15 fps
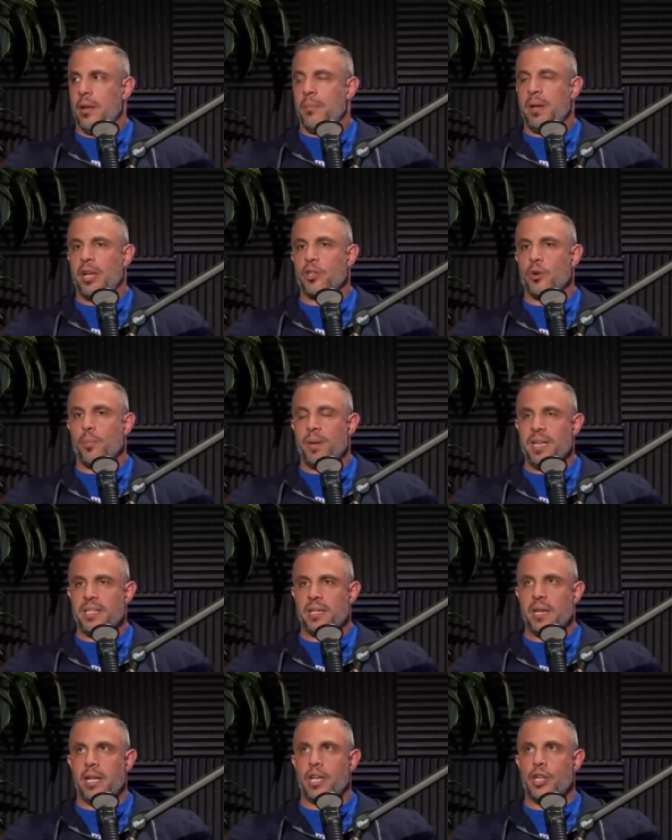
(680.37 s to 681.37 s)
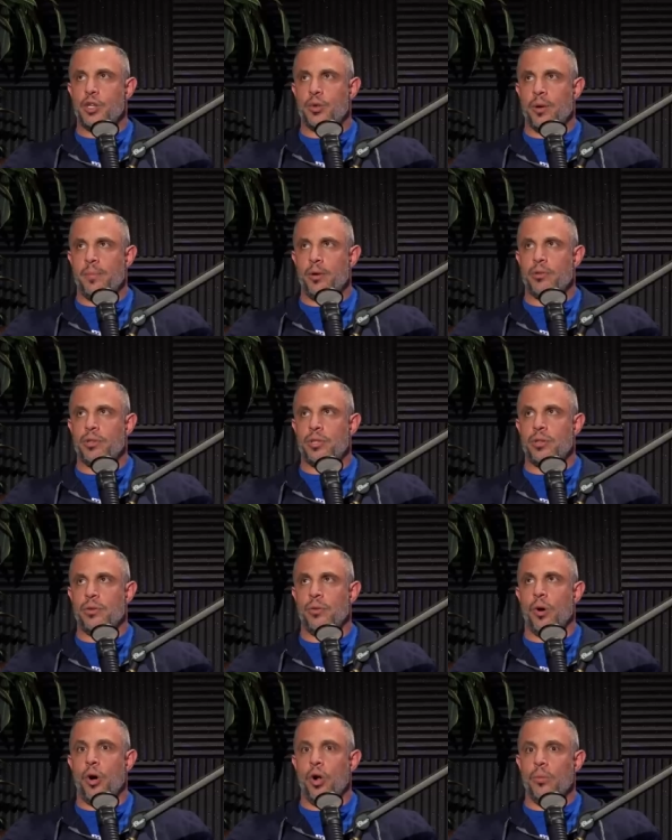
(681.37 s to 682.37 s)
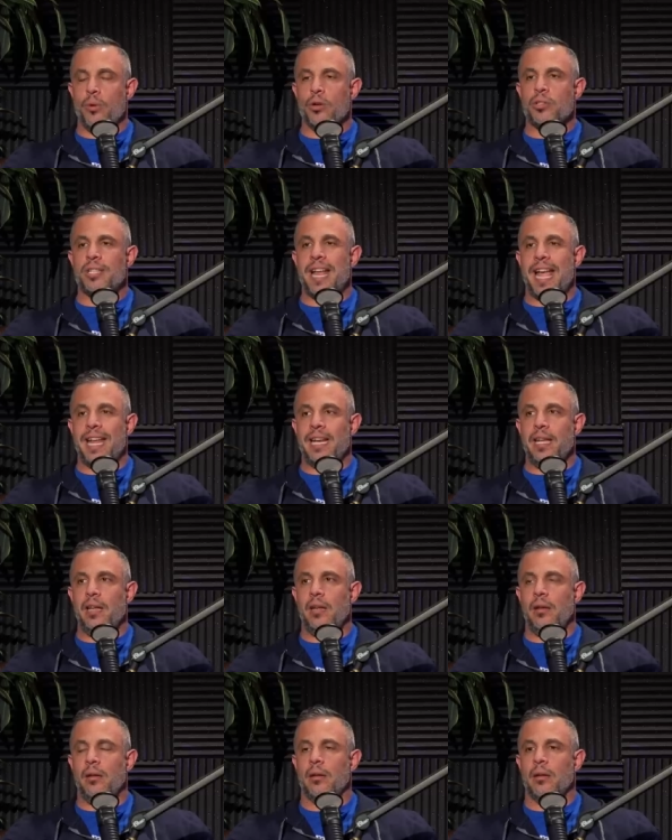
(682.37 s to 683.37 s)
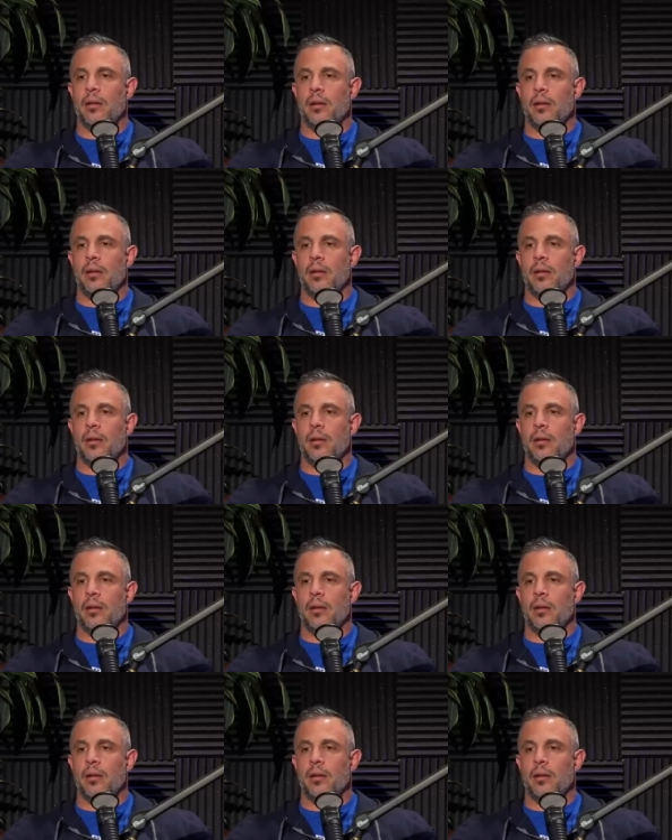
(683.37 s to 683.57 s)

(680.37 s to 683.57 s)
because obesity contributes to almost any